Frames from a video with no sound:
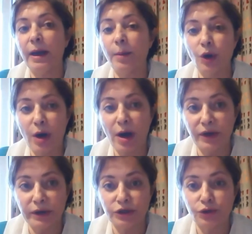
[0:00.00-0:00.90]
among
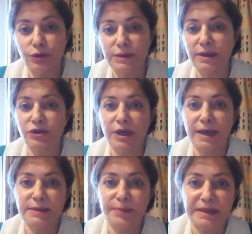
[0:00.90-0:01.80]
other issues such
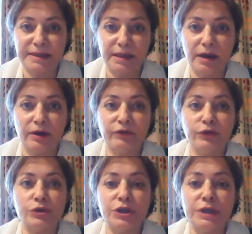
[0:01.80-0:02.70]
as Palestinian
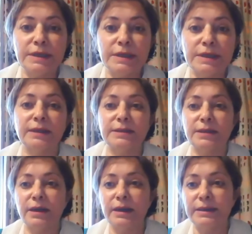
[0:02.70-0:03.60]
refugees and
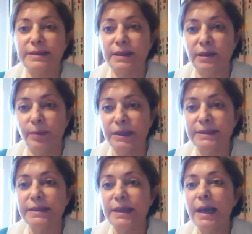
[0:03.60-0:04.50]
Israeli
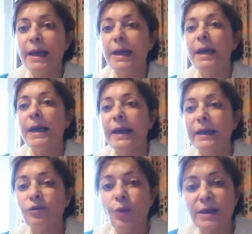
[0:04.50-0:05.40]
settlements,
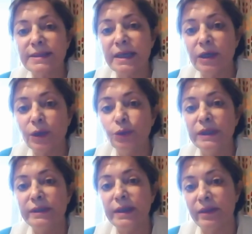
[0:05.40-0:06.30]
it was
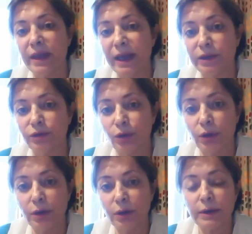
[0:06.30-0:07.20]
included in the
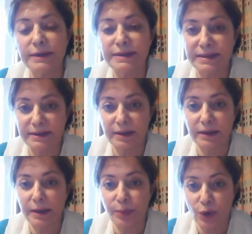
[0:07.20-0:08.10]
electoral
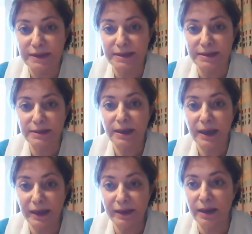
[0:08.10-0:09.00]
process,
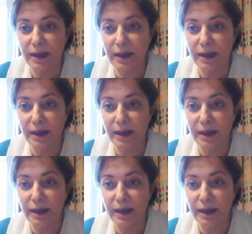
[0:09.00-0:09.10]
in